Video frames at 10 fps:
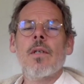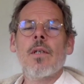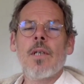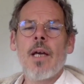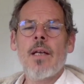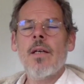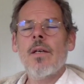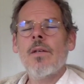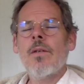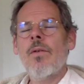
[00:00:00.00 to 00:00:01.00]
the tiny
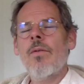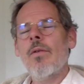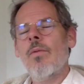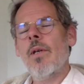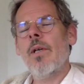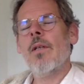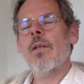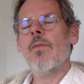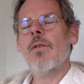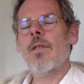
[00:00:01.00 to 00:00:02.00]
toothed wheel
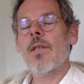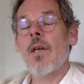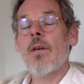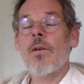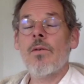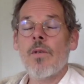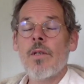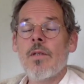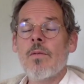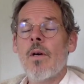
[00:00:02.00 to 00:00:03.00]
of his Seiko
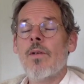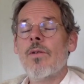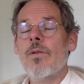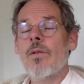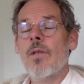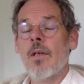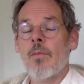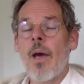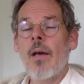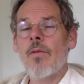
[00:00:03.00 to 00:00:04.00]
wristwatch ticking
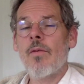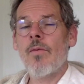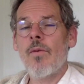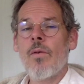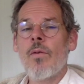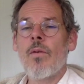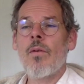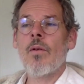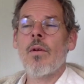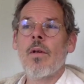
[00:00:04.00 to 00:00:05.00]
back and forth
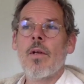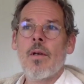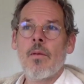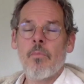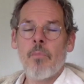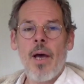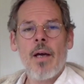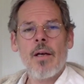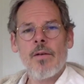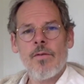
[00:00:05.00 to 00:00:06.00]
and
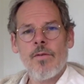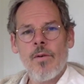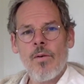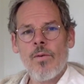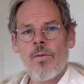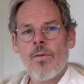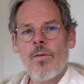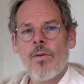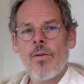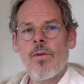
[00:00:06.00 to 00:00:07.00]
back and forth
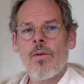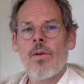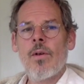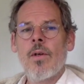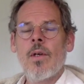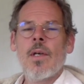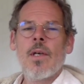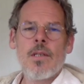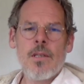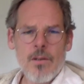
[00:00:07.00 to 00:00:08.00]

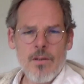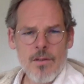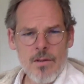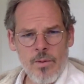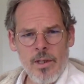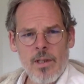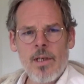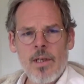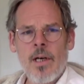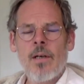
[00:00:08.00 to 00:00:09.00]
as he turns the wheel of the
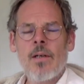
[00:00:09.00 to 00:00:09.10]
car.